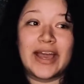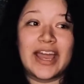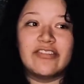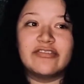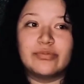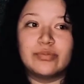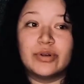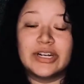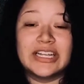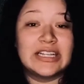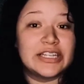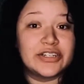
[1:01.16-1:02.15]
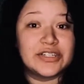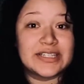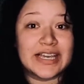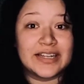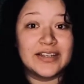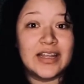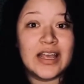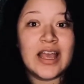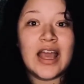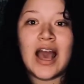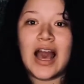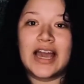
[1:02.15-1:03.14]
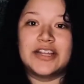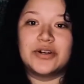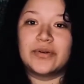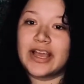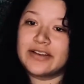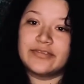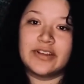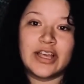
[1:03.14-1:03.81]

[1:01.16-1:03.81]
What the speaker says: have pretty clear skin. I don't have